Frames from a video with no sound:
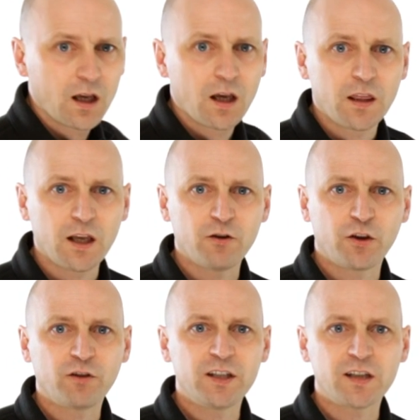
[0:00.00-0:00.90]
There are
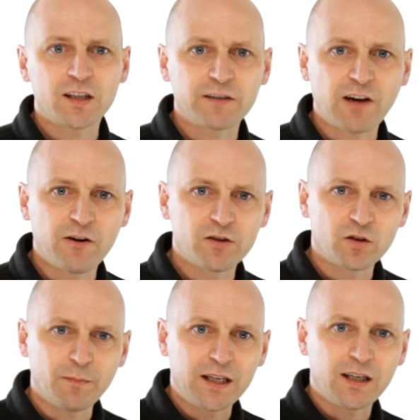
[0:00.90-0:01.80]
3 sets of arrows
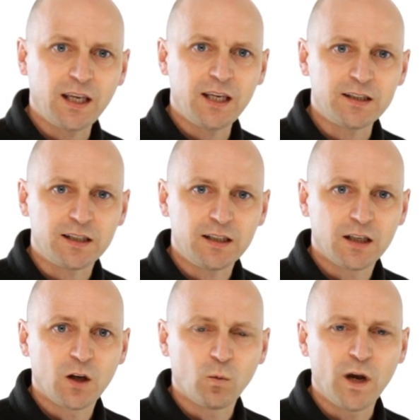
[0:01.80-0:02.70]
to make it easy
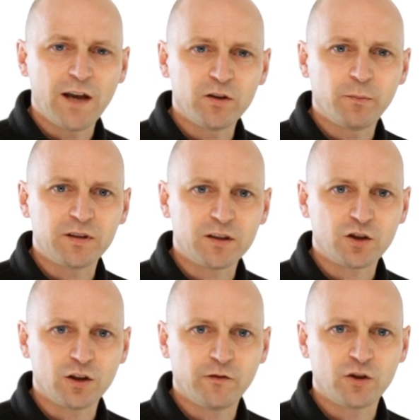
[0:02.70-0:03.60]
whatever the
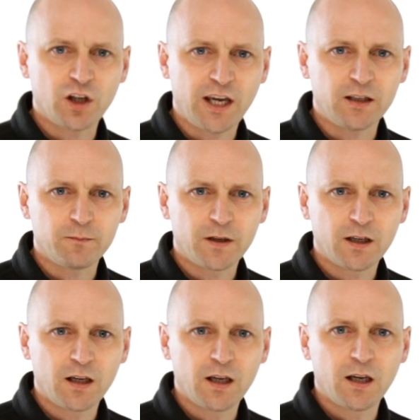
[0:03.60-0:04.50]
position of the chain.
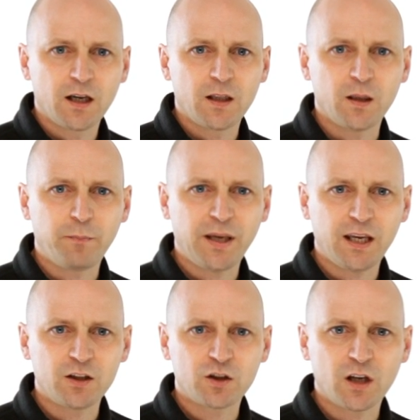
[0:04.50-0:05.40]
The
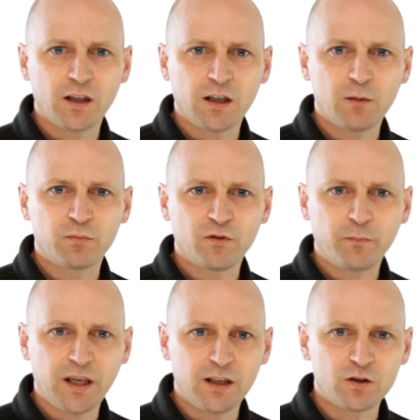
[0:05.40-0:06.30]
pitch and the number of
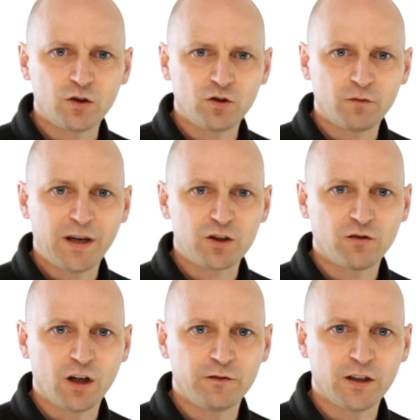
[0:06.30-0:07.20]
pins you should
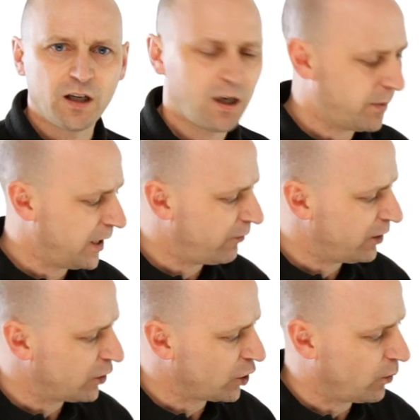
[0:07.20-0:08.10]
measure over appear
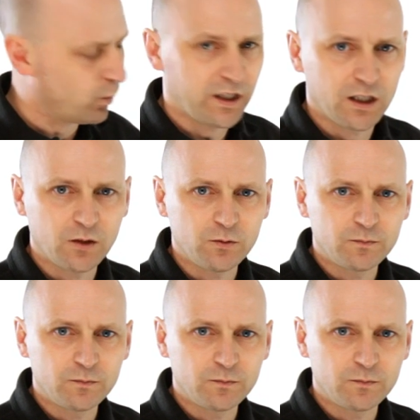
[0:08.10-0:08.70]
in the top window.